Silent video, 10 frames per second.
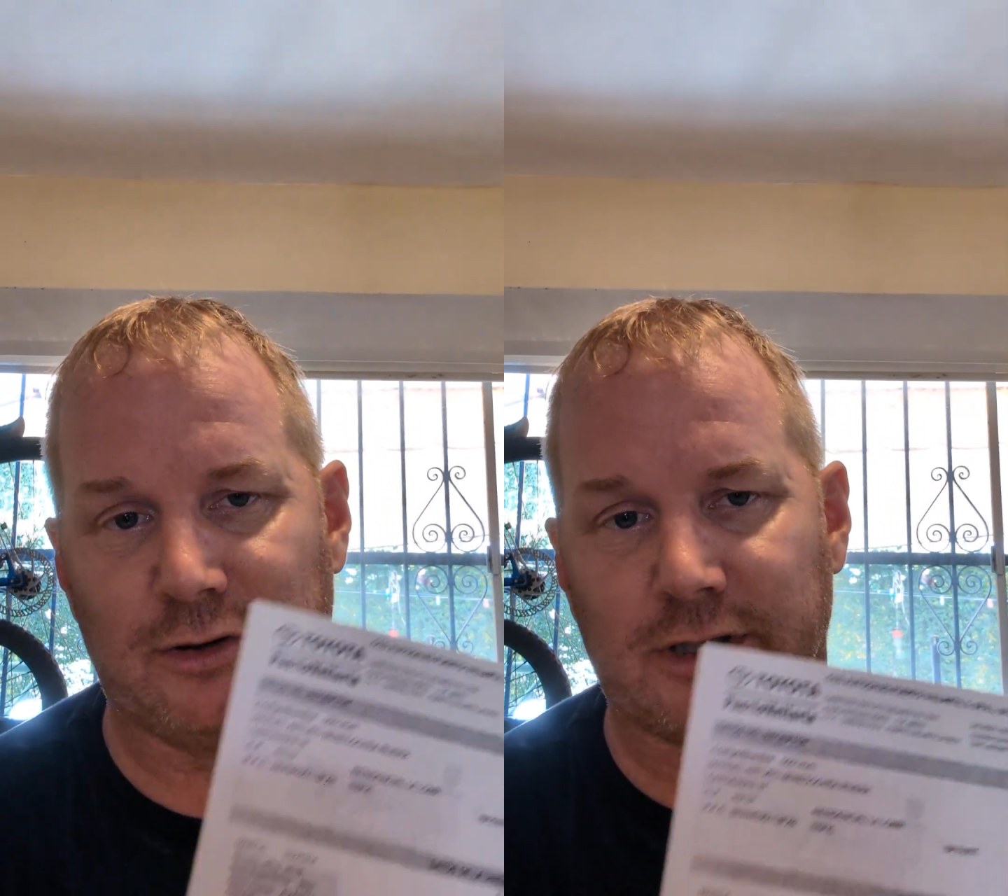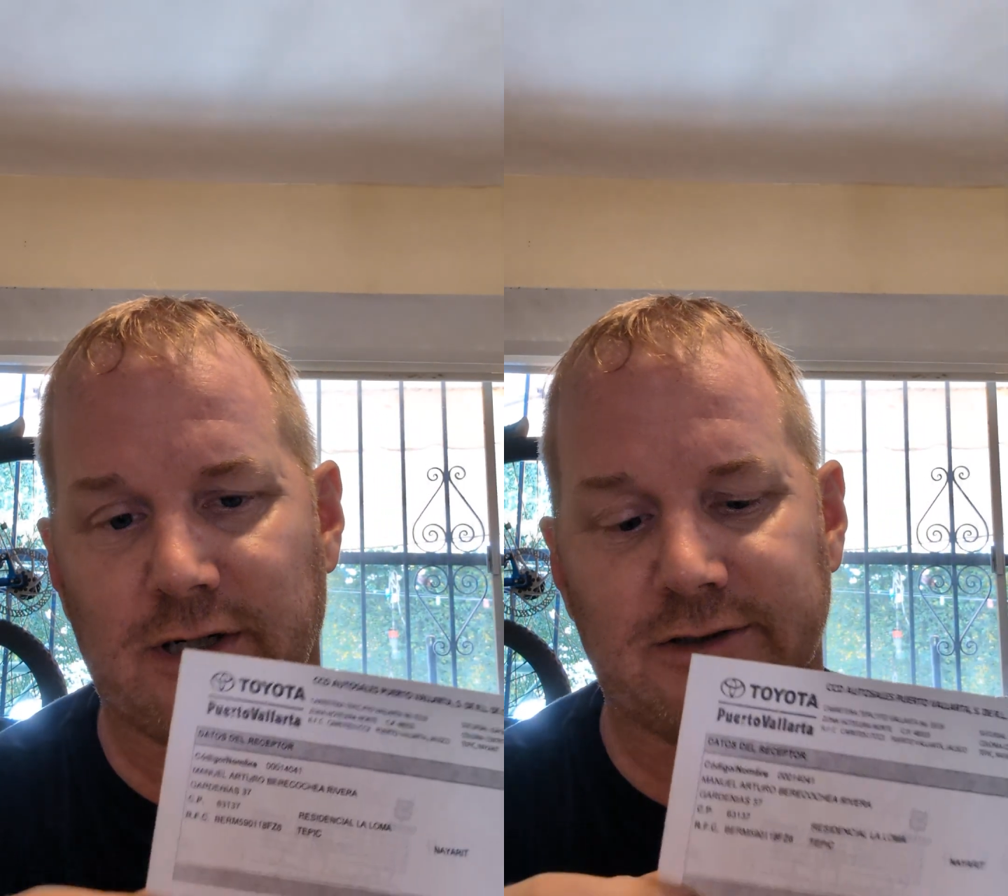
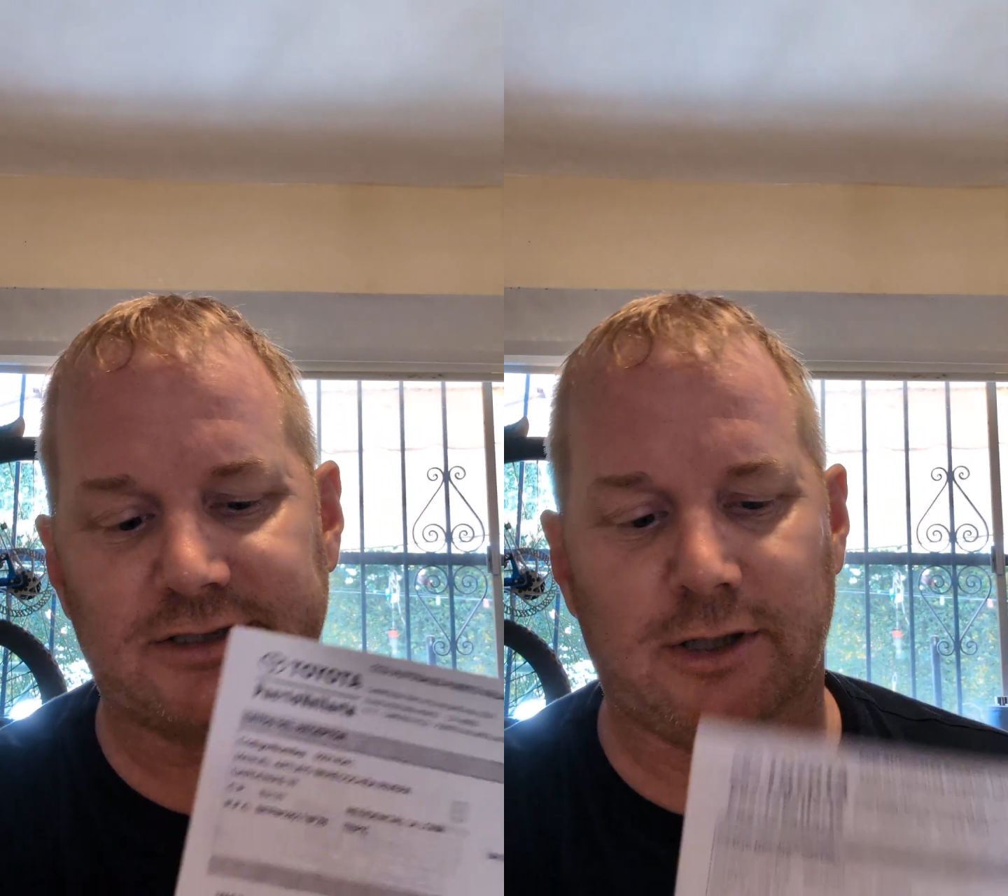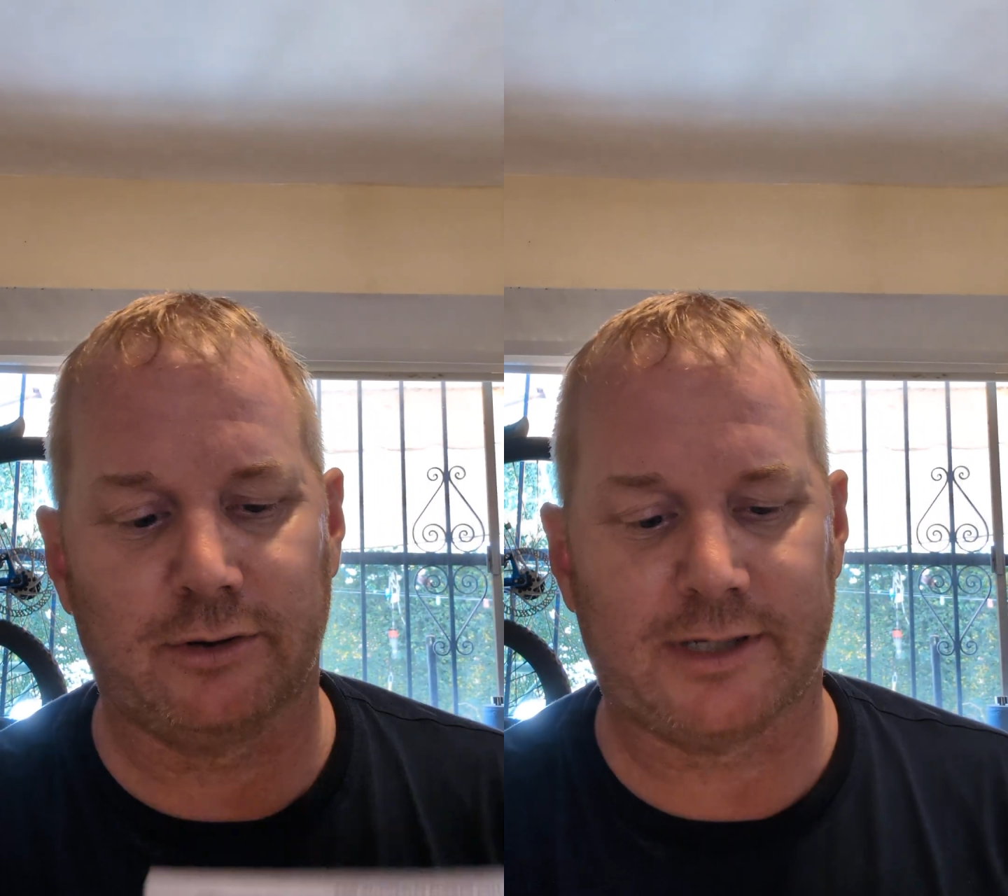goes,
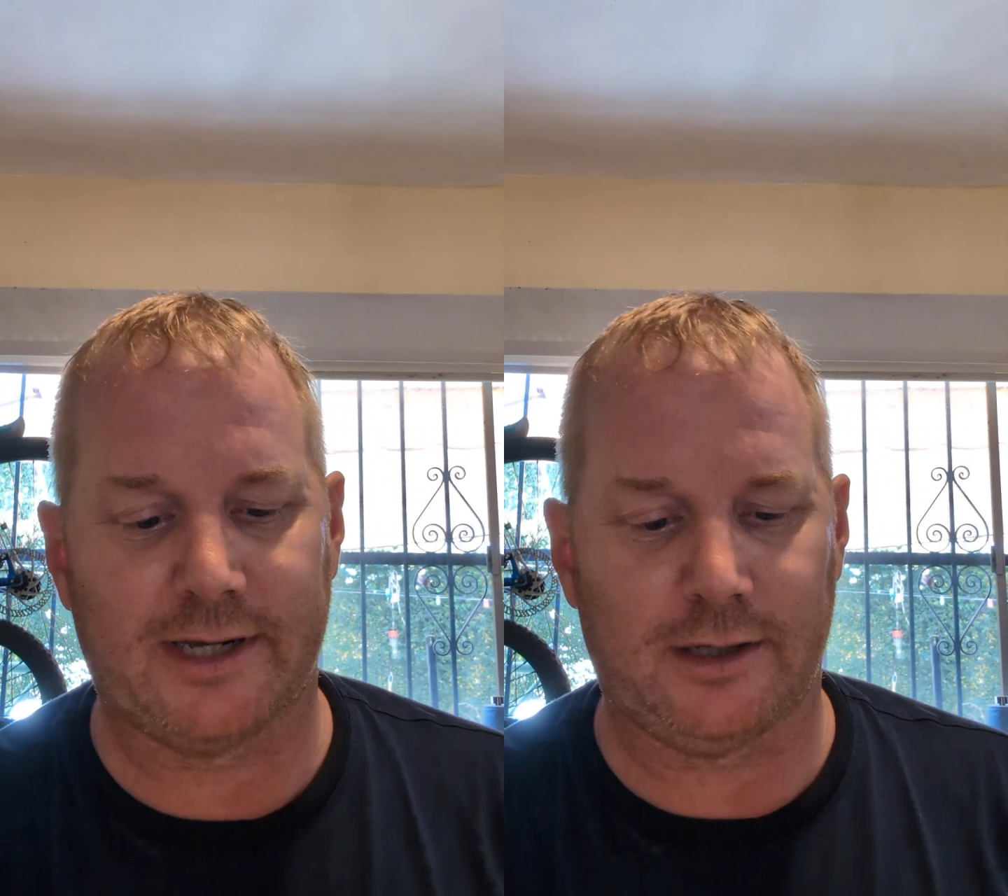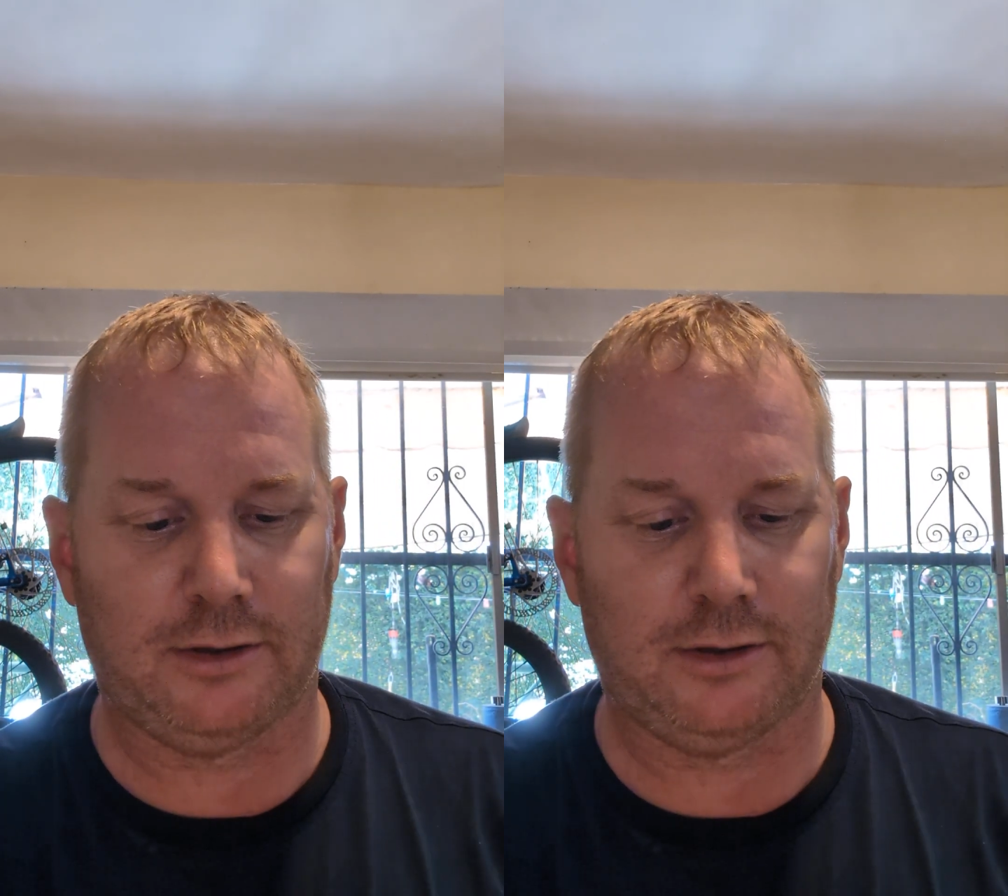okay,